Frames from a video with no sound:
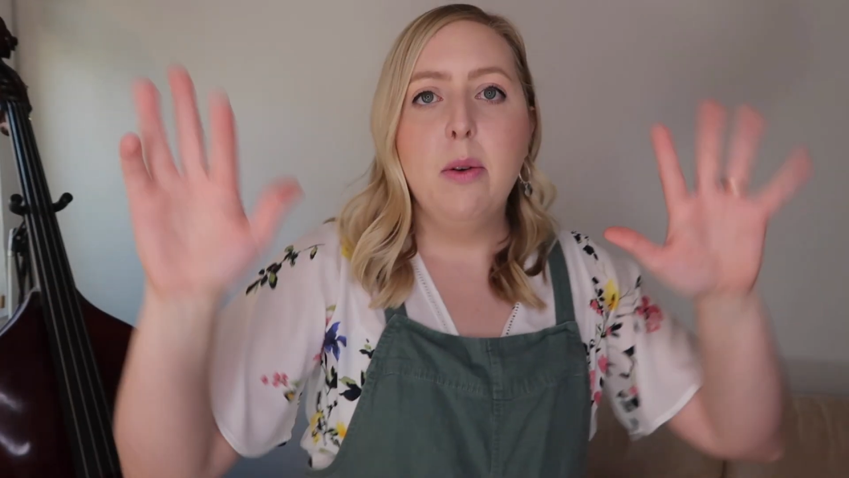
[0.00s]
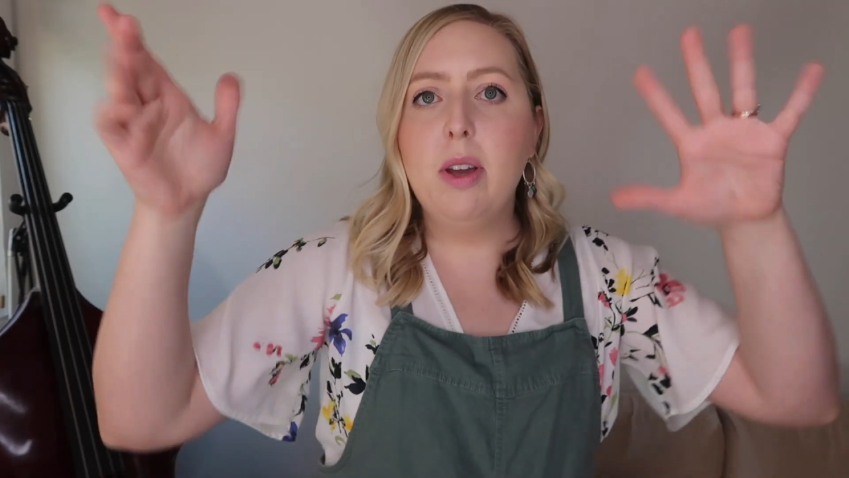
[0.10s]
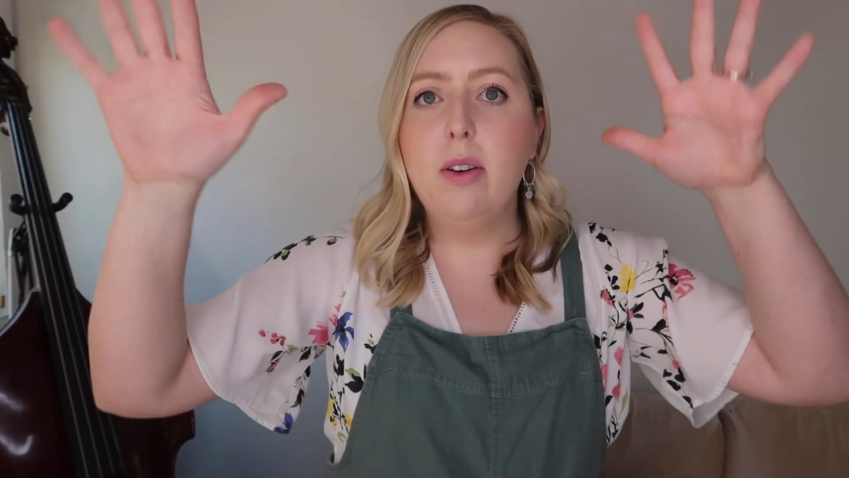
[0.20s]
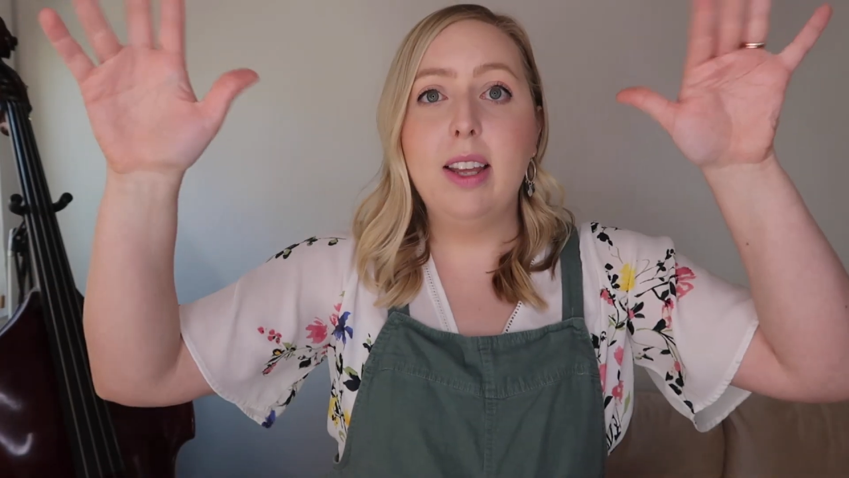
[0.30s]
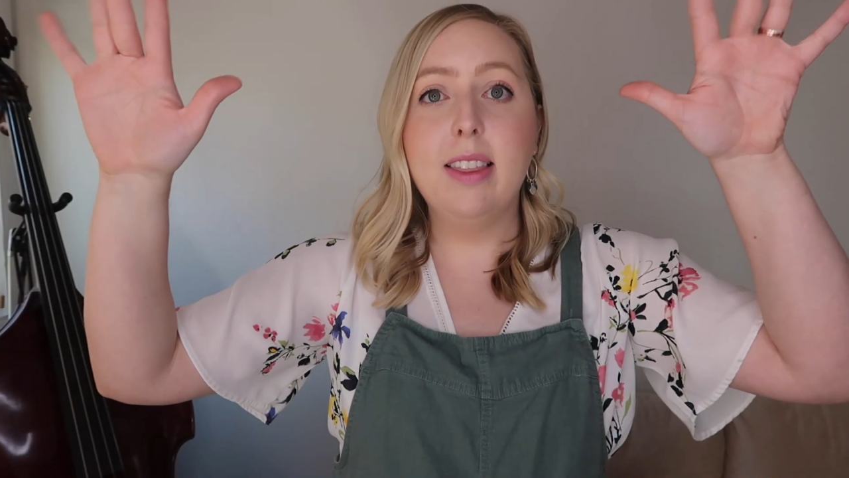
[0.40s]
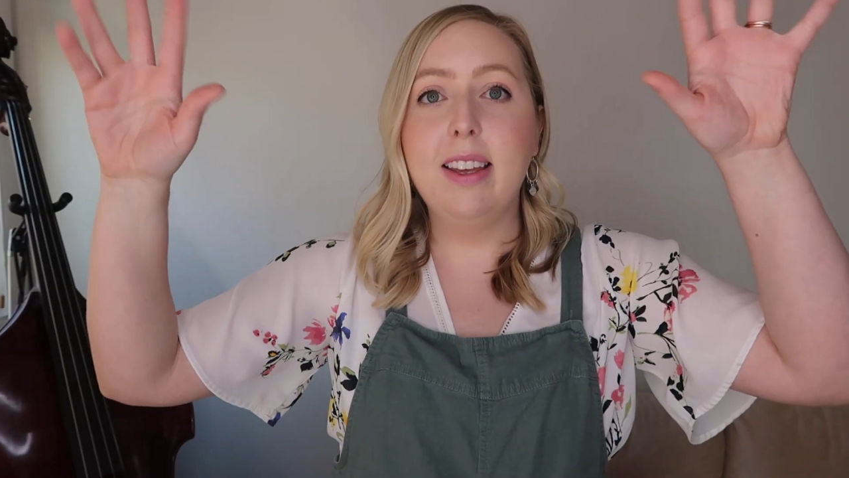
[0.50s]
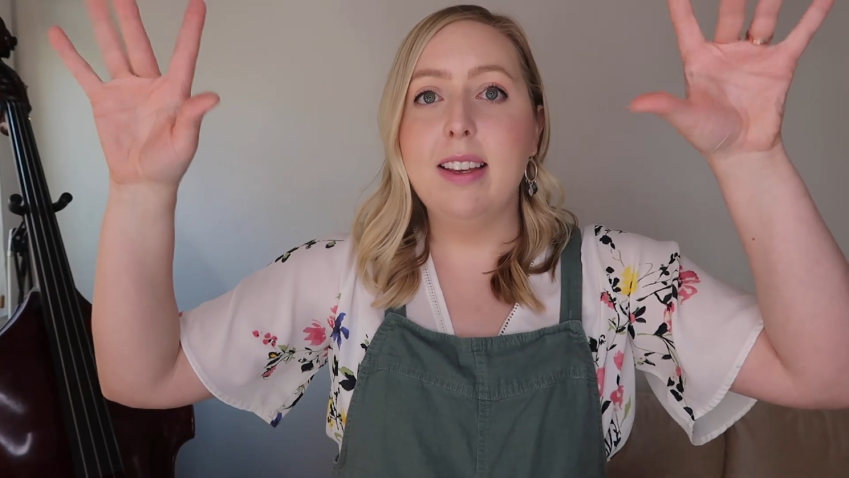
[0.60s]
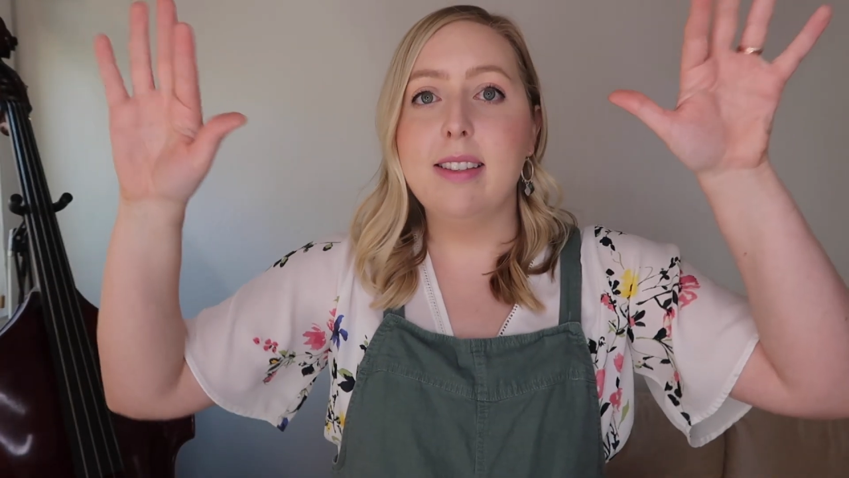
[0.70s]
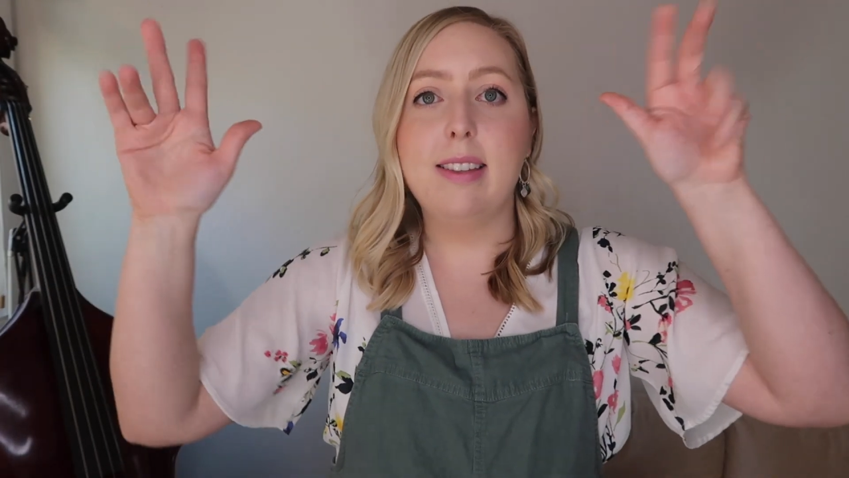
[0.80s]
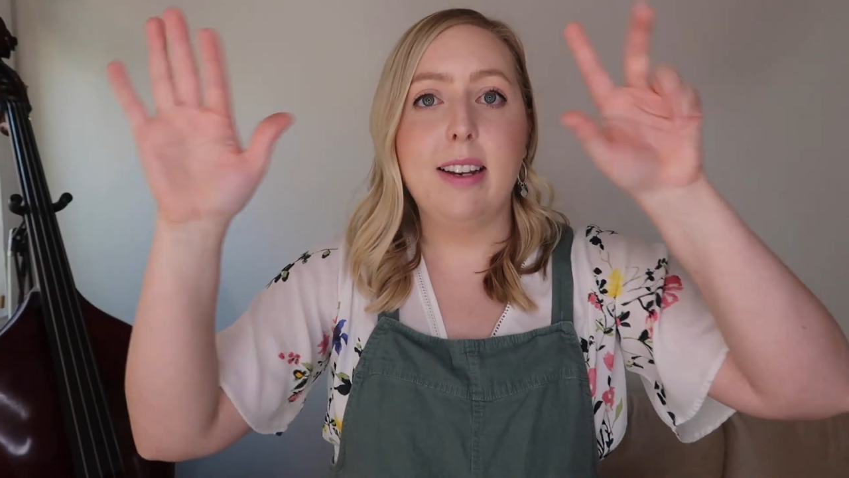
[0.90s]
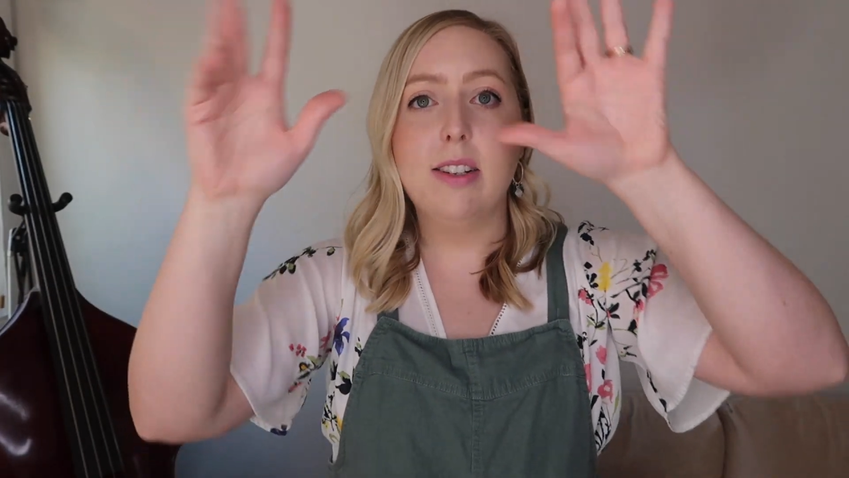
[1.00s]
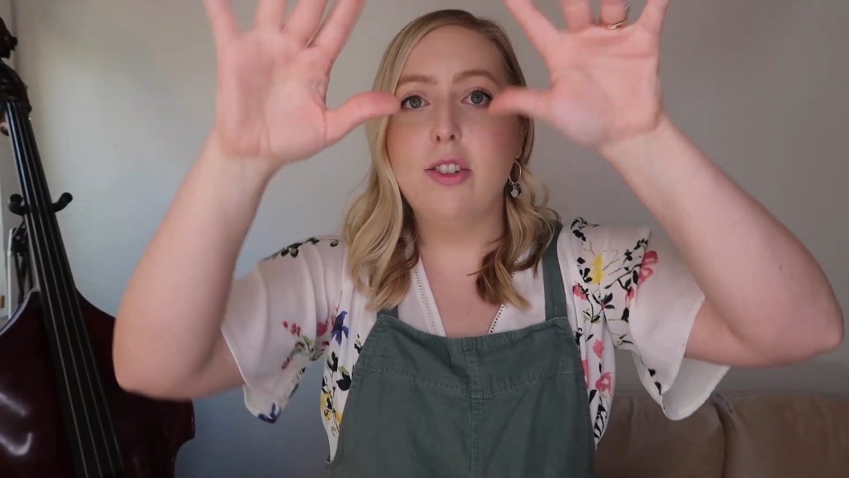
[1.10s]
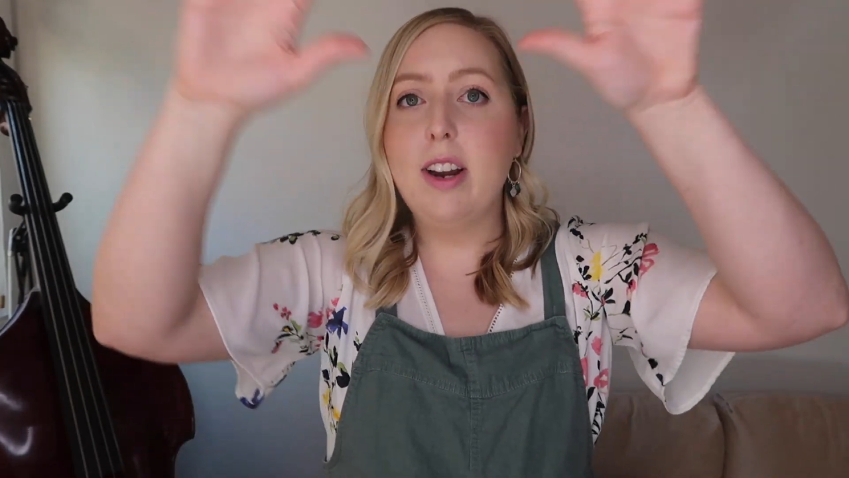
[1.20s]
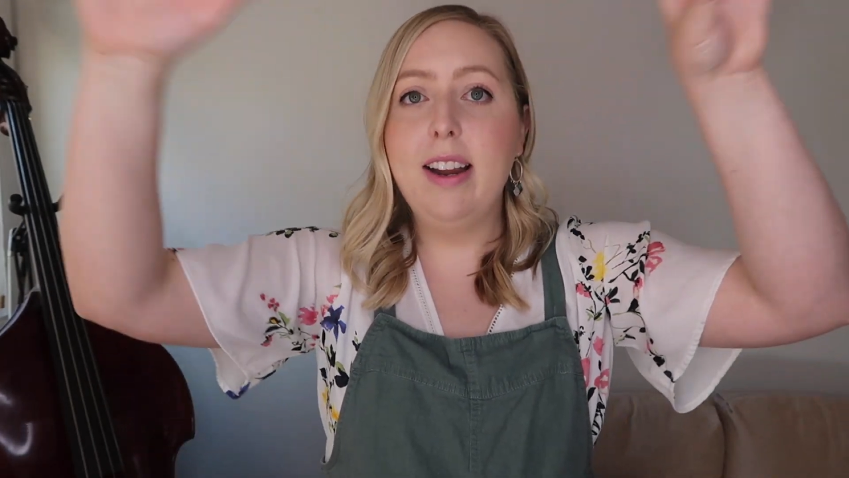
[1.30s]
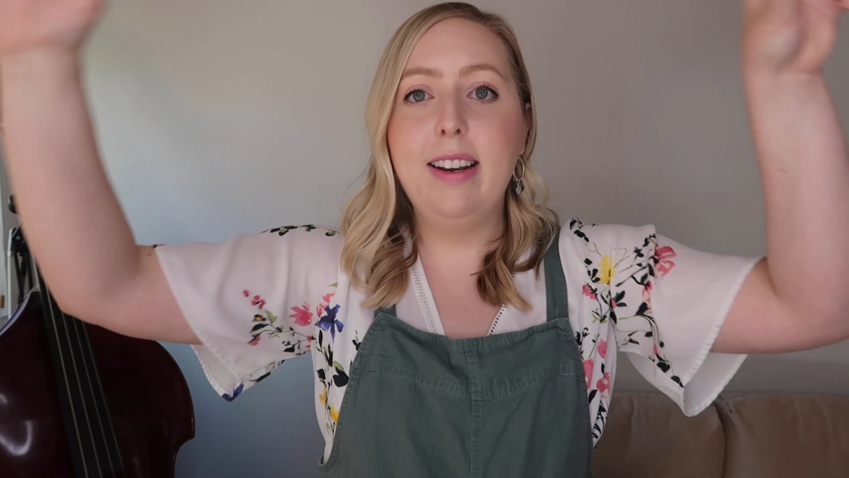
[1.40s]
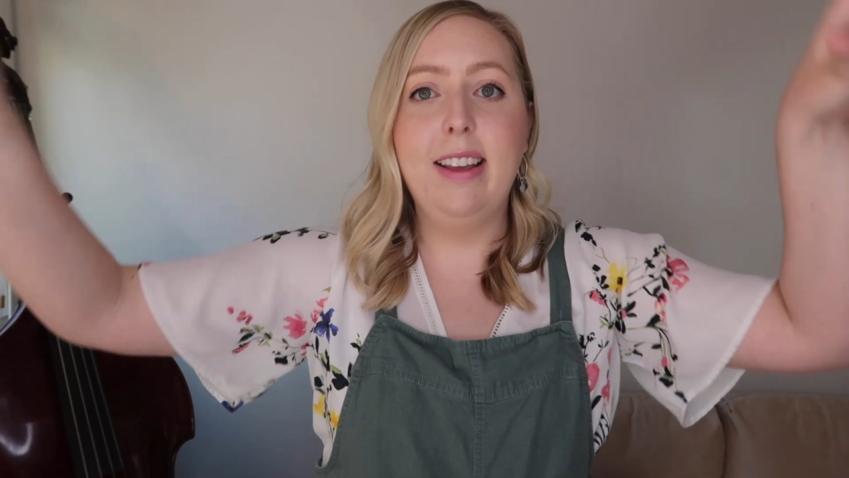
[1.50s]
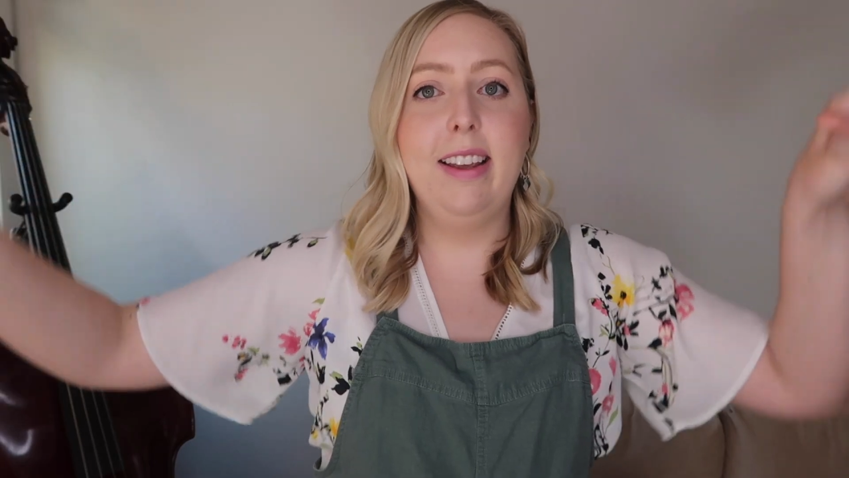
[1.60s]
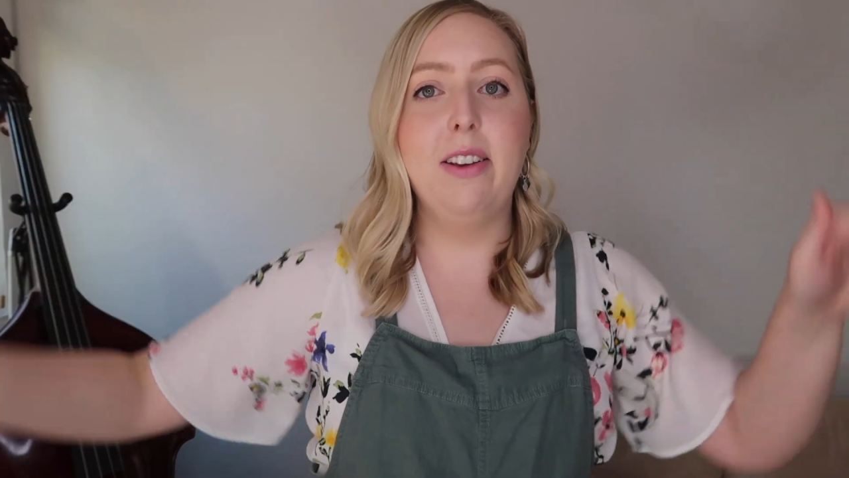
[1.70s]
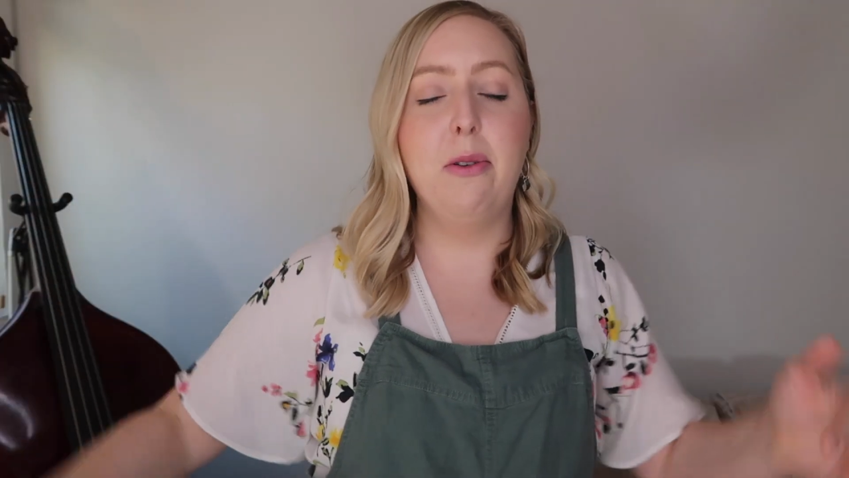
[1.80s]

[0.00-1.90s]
We go like this, like it's shining,